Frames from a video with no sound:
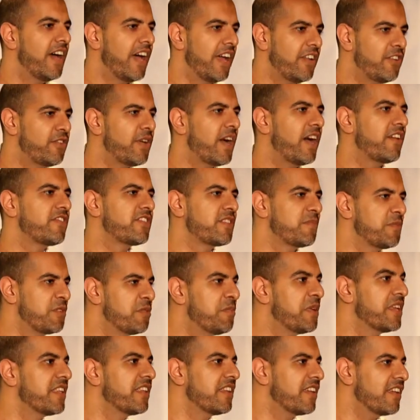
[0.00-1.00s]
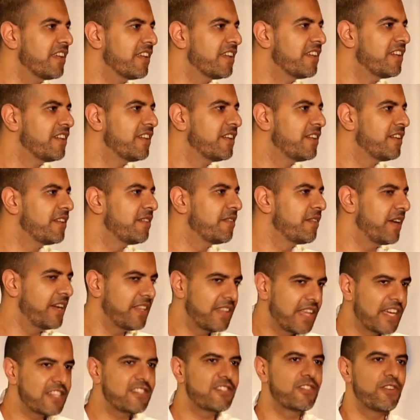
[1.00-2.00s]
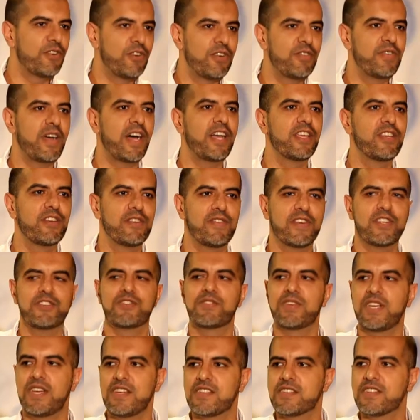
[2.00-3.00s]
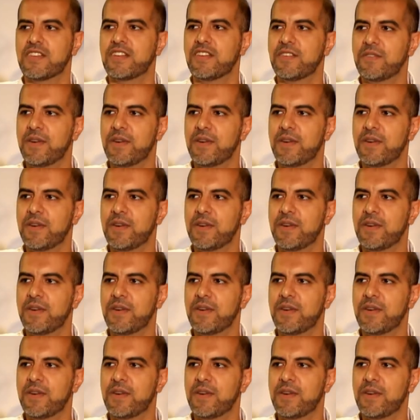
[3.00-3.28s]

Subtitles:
And you have some humility, right? That's the whole value of education,